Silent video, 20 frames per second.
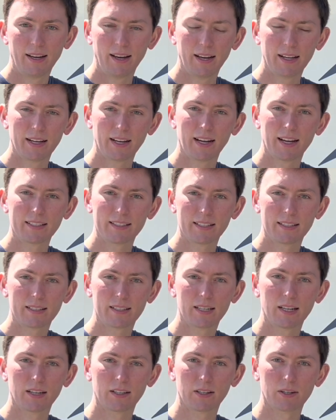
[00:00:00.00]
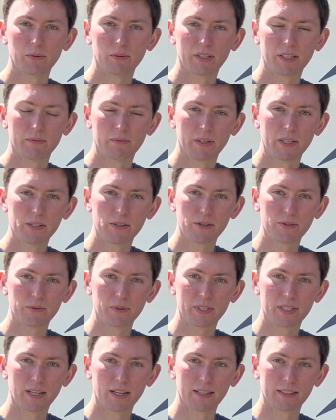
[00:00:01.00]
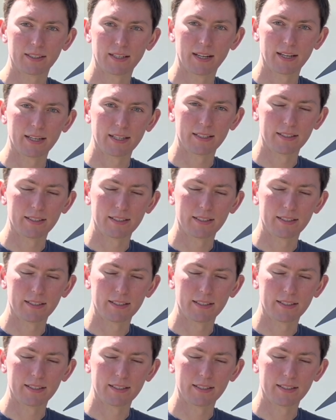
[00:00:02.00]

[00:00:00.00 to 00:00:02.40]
guys, it's Tucker with Adventures with TuckNae.